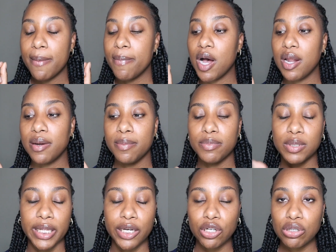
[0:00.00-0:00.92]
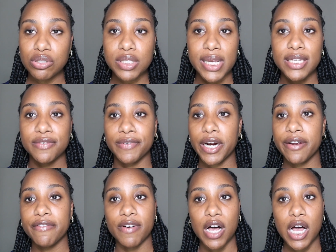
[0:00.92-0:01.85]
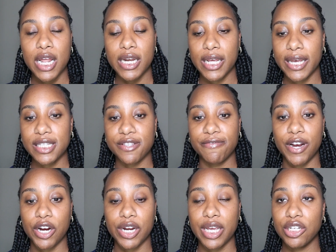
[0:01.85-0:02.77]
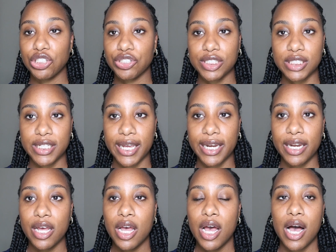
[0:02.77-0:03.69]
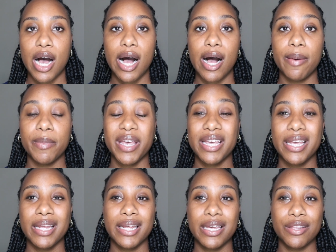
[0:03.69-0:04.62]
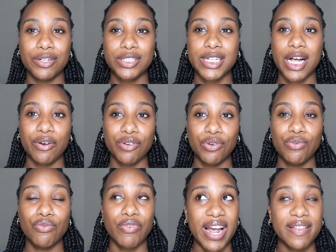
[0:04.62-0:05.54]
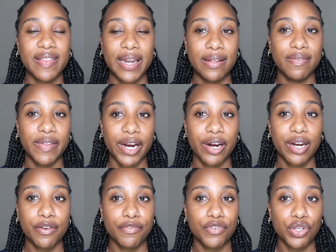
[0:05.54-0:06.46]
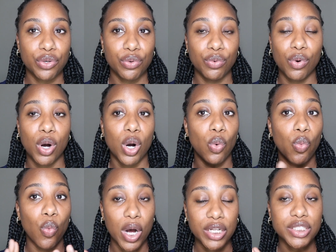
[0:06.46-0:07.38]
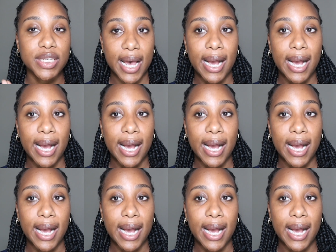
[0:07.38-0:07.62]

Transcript: but clinicals is very fun, it's very interesting. Um, it can either tell you right then and there if you want to